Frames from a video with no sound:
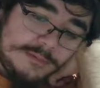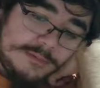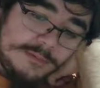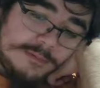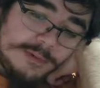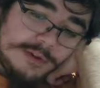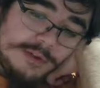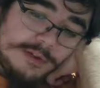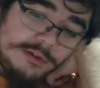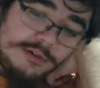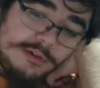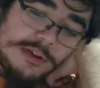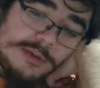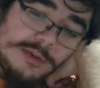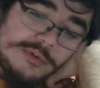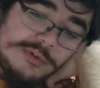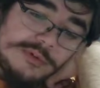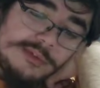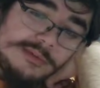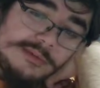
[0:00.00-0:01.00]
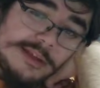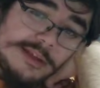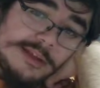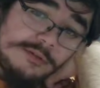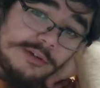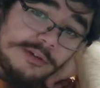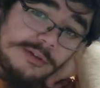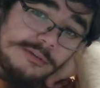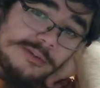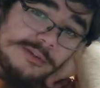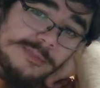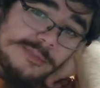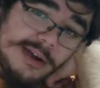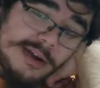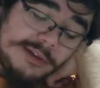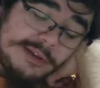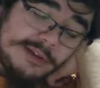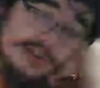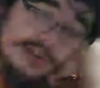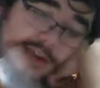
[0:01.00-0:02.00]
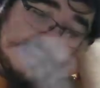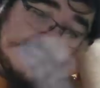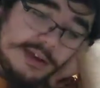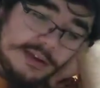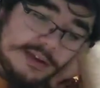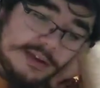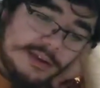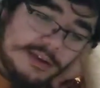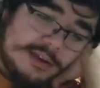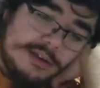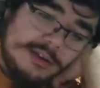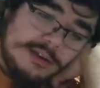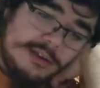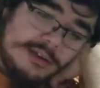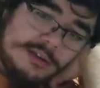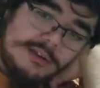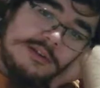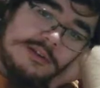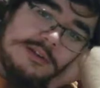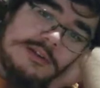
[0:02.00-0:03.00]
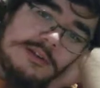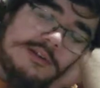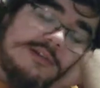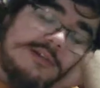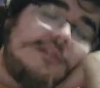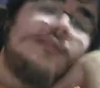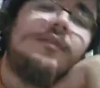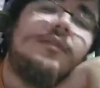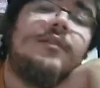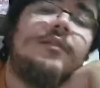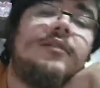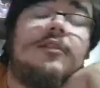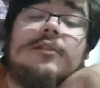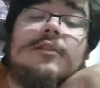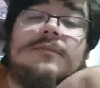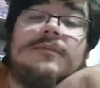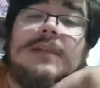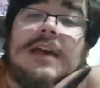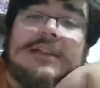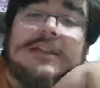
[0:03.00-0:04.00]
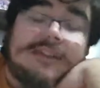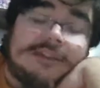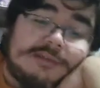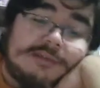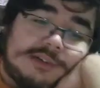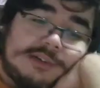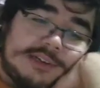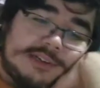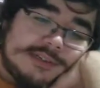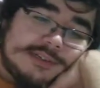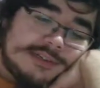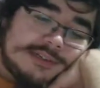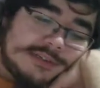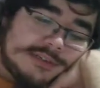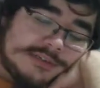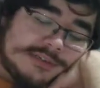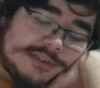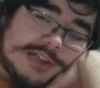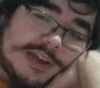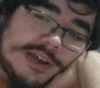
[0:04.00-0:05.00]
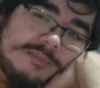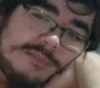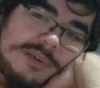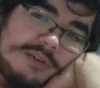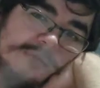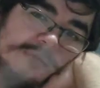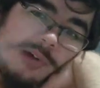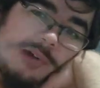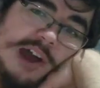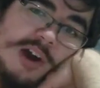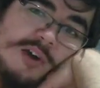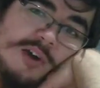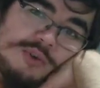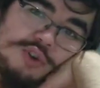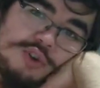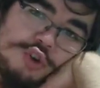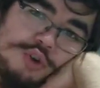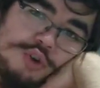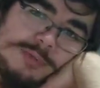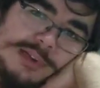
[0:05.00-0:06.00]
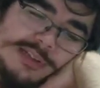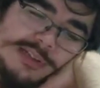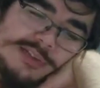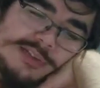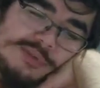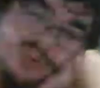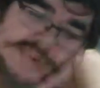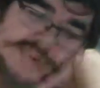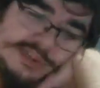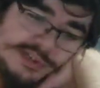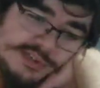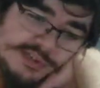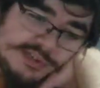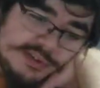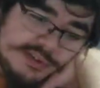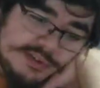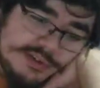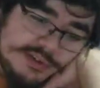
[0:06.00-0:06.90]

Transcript: You know, like most of us had old TVs back in the day. No, all those flat screens. You saw big round tubely screens.